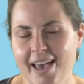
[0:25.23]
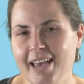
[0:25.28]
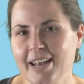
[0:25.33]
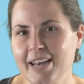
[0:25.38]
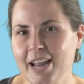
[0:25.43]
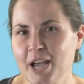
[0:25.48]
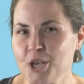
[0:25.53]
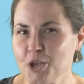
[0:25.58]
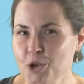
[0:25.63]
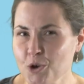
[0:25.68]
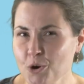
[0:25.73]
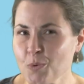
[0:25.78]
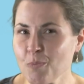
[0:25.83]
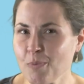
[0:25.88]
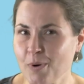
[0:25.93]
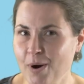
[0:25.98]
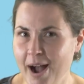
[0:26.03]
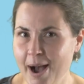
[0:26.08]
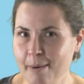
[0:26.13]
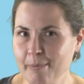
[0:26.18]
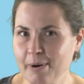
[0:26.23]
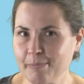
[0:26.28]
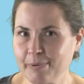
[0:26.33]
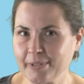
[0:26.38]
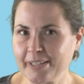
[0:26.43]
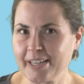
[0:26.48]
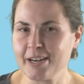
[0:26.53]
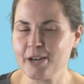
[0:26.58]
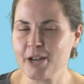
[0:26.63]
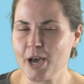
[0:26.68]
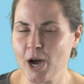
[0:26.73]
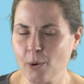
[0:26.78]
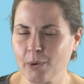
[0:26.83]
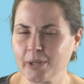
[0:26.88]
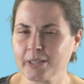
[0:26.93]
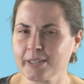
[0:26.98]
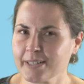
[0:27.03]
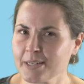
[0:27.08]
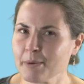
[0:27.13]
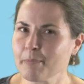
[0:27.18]
Now, you probably know
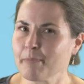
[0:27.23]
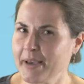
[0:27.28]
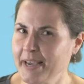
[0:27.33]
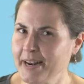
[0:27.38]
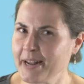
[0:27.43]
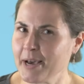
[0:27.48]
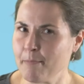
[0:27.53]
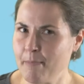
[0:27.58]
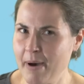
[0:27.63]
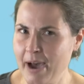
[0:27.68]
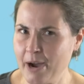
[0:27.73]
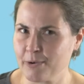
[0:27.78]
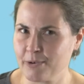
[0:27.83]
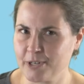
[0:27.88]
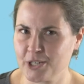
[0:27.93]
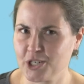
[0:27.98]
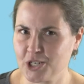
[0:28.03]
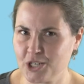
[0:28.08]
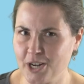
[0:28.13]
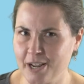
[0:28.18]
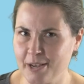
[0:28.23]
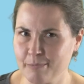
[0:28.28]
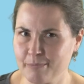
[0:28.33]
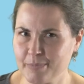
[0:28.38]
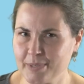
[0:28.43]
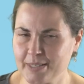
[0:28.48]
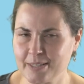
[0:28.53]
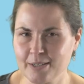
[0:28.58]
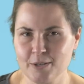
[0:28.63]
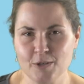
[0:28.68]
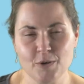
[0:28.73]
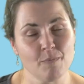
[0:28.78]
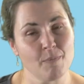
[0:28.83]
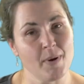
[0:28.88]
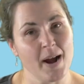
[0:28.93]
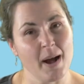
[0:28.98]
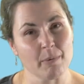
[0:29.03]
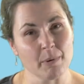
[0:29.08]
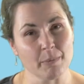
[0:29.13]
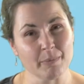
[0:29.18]
a little bit about shapes. You've
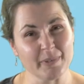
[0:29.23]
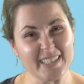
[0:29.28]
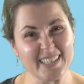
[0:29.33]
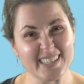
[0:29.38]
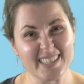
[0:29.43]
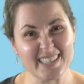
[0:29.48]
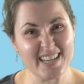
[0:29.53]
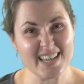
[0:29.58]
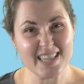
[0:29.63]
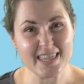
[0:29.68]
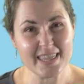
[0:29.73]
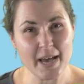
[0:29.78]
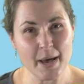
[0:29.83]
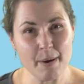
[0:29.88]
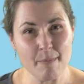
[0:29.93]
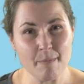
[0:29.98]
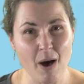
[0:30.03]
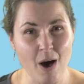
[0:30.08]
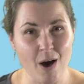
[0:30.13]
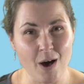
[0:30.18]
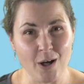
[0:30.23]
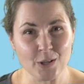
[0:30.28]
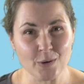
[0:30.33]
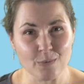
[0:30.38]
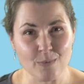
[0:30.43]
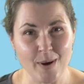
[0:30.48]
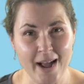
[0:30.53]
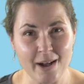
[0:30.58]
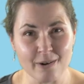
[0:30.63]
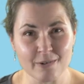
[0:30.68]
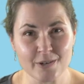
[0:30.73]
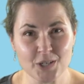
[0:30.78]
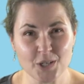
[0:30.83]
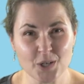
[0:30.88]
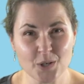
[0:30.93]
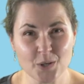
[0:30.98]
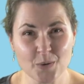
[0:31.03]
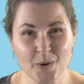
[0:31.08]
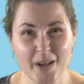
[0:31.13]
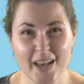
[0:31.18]
probably seen them all around
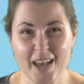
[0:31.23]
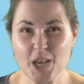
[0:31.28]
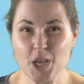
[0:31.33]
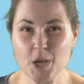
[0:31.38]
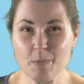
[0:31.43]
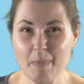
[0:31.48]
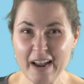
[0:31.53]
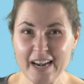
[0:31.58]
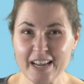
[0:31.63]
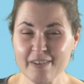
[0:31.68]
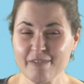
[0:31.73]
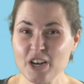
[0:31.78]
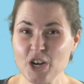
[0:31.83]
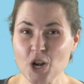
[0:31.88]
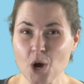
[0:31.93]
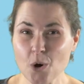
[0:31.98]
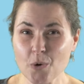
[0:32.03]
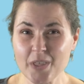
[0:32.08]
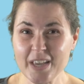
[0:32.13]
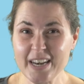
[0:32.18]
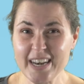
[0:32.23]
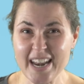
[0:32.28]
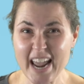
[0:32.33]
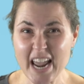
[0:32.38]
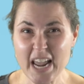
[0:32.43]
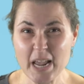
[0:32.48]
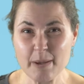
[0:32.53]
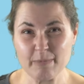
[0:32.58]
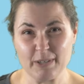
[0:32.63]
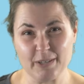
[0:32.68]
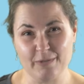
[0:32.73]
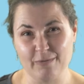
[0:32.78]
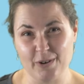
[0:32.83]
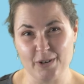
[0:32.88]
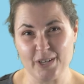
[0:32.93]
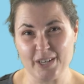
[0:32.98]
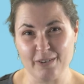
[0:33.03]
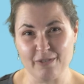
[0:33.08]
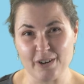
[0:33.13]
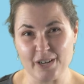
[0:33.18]
you. You might even know the names for
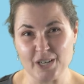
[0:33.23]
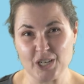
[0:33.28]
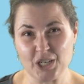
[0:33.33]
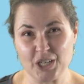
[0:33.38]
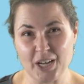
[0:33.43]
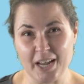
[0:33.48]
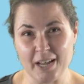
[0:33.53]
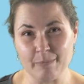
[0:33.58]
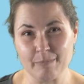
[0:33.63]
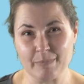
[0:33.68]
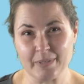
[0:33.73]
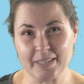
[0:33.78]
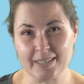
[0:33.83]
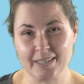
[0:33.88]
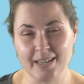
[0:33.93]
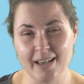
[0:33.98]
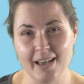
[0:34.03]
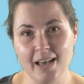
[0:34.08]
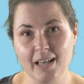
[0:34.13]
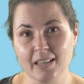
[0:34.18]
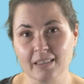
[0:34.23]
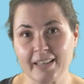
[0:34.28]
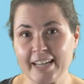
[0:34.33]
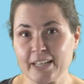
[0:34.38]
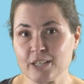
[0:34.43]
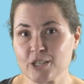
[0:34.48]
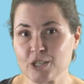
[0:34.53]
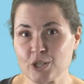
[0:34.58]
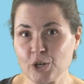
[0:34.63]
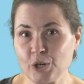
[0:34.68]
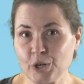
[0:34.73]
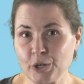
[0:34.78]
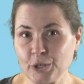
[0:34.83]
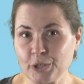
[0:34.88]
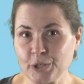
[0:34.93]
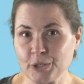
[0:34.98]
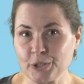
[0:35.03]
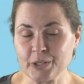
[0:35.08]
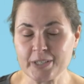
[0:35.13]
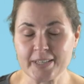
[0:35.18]
different shapes, like
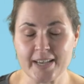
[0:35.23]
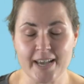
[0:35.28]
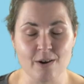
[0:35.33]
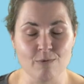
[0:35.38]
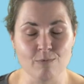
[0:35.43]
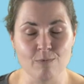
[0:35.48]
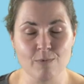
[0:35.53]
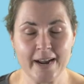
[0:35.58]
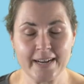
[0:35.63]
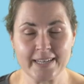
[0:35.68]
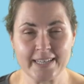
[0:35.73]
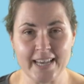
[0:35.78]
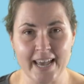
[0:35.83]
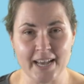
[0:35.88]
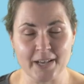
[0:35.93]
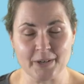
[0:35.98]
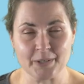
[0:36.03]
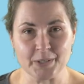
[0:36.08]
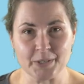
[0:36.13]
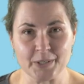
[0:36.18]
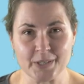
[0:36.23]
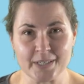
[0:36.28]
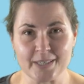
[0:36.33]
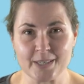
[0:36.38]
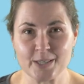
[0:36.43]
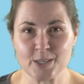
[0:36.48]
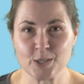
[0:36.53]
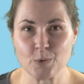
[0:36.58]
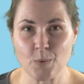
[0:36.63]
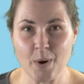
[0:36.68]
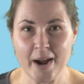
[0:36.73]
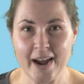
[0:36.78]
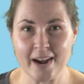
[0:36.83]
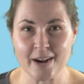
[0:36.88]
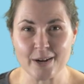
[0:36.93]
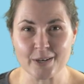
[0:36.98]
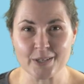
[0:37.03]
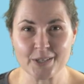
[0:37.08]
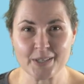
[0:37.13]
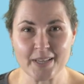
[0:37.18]
circles and rectangles and
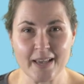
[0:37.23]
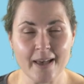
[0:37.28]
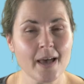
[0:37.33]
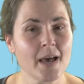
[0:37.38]
squares,